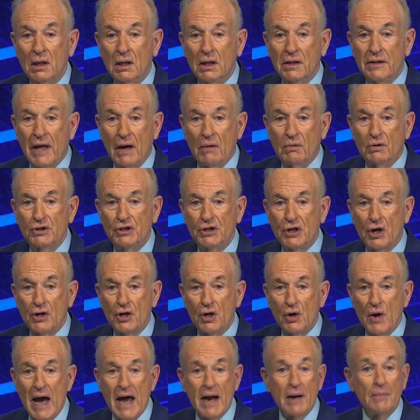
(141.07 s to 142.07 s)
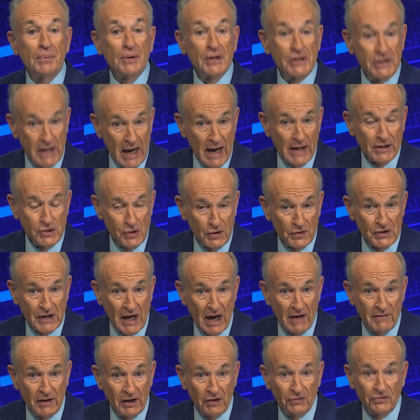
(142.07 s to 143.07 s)
They will show you how to protect your
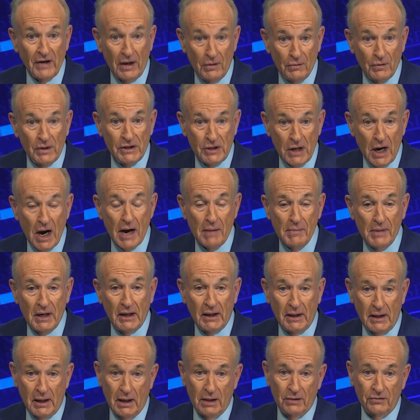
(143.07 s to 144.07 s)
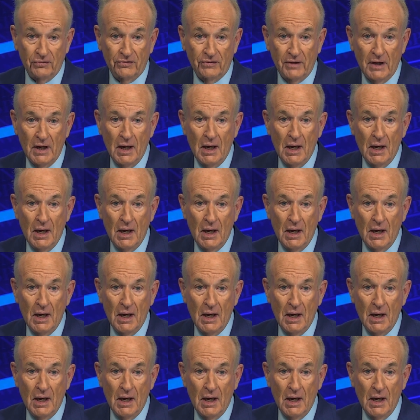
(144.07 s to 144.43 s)
savings and retirement accounts